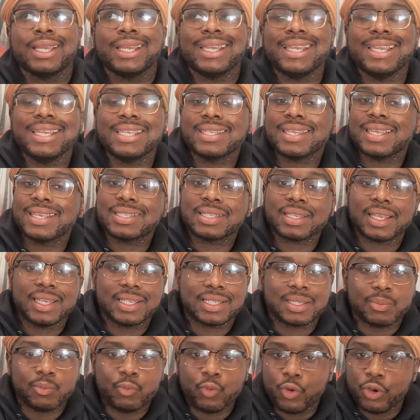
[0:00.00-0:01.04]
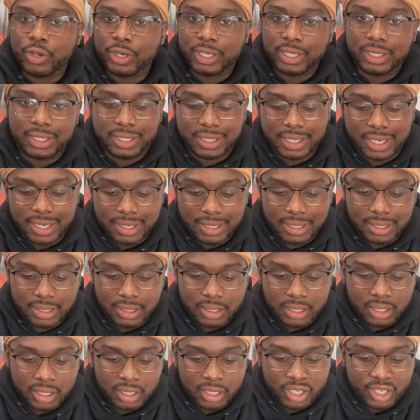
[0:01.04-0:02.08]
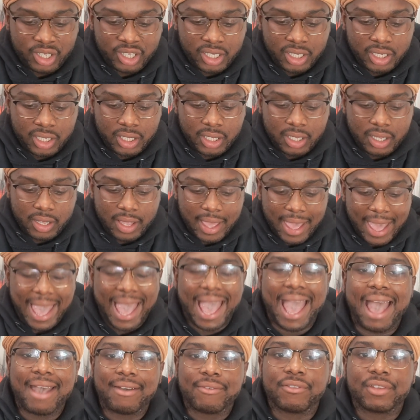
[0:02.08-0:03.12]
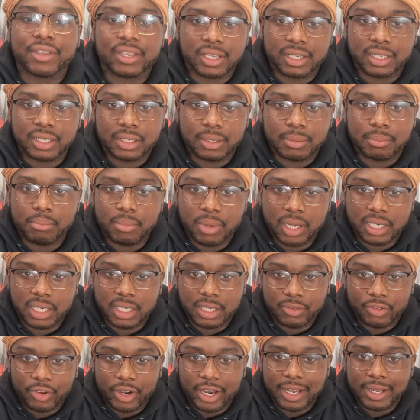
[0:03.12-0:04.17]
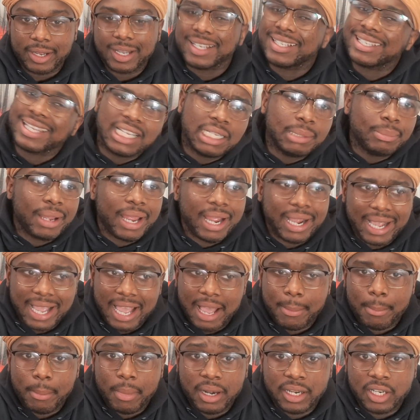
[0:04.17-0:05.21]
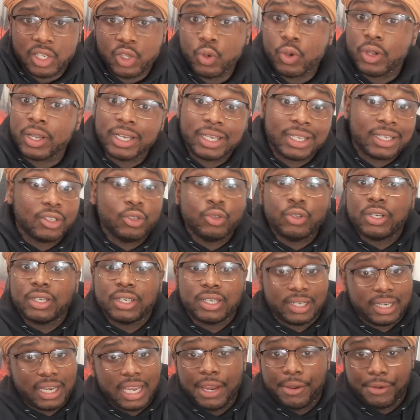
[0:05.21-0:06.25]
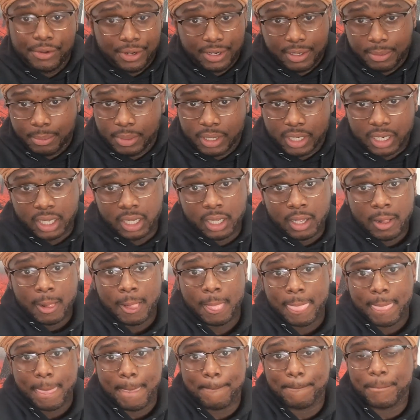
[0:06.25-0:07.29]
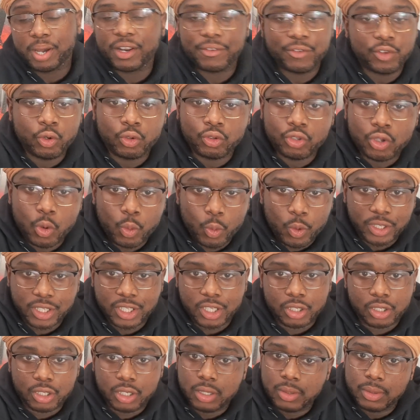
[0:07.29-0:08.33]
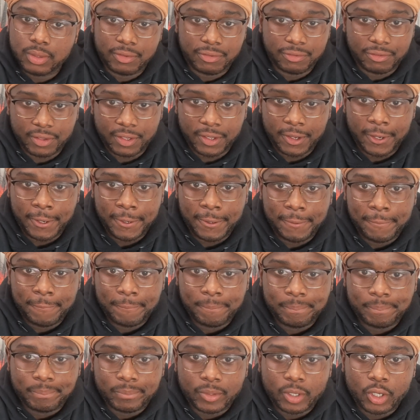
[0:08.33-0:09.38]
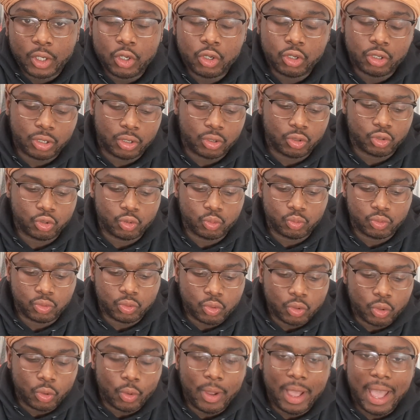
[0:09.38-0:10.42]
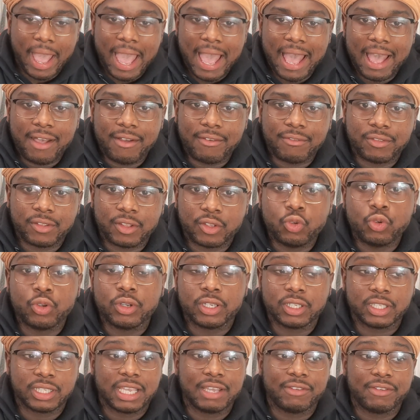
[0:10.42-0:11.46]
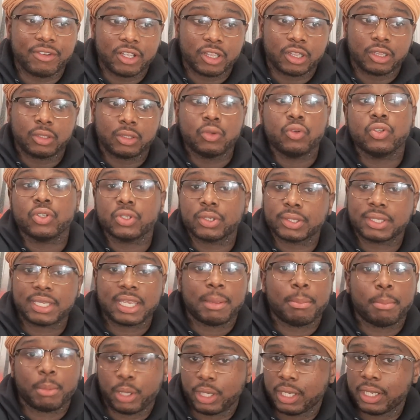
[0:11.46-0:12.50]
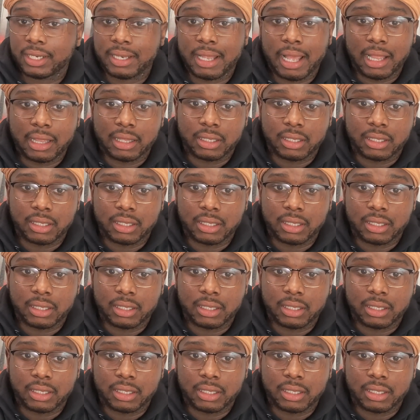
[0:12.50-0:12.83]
it's more than just having money, right? Because anybody can have money. You could inherit money, but if you don't know what to do with it, you don't have. You could give a loser $10 million,